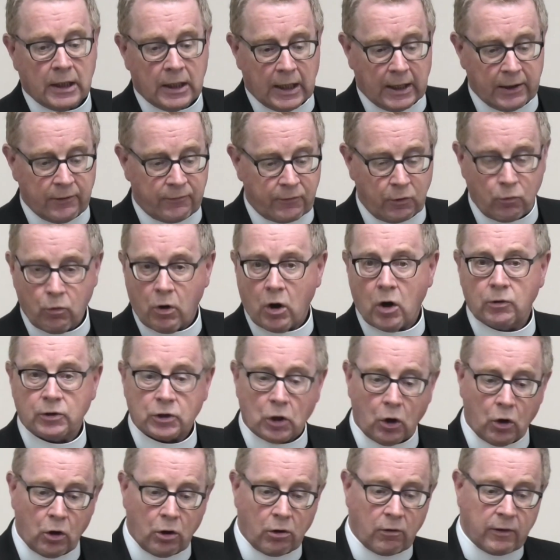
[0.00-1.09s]
And throughout
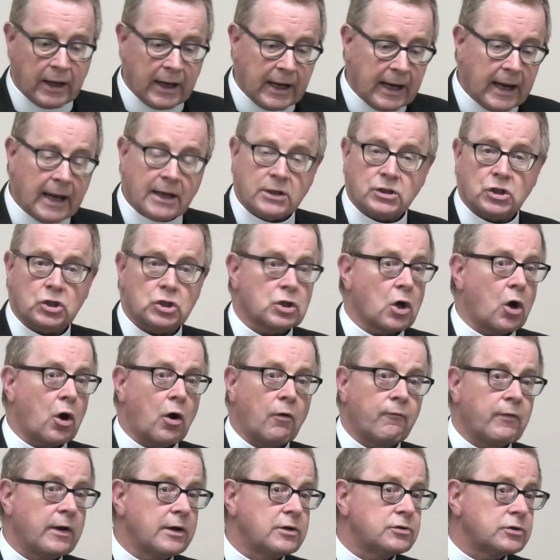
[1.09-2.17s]
all the ages
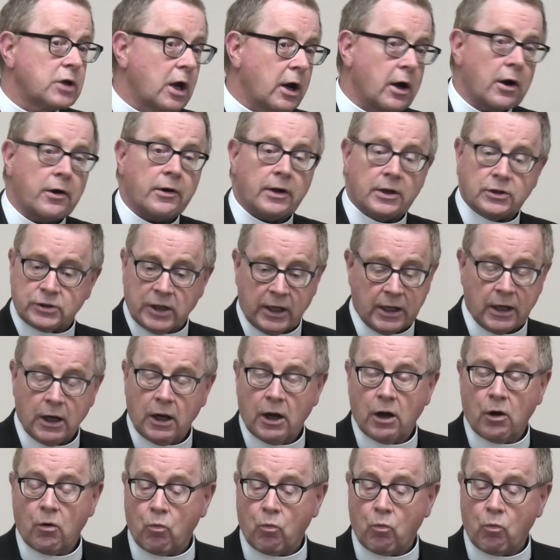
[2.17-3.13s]
of eternity,